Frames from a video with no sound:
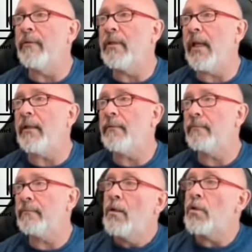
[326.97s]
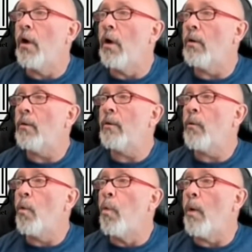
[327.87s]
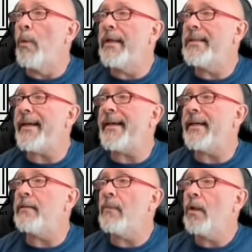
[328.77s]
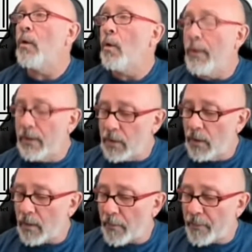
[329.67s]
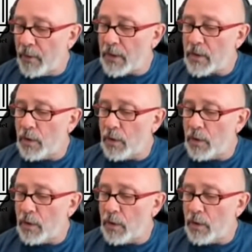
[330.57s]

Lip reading: Well, we need 2. And there's a 0 here. So what we did,